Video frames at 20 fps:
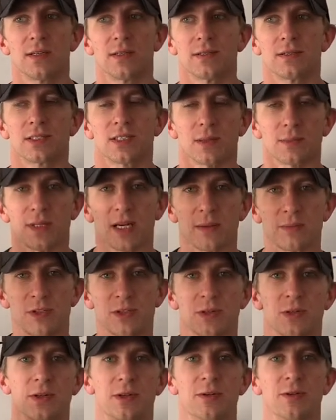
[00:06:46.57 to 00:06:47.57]
sometimes you
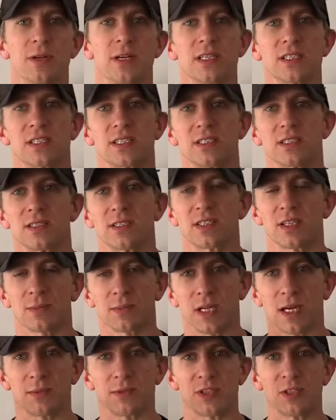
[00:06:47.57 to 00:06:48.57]
could do this and
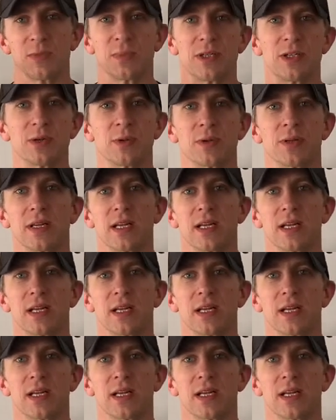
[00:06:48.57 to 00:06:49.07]
sometimes you'd be doing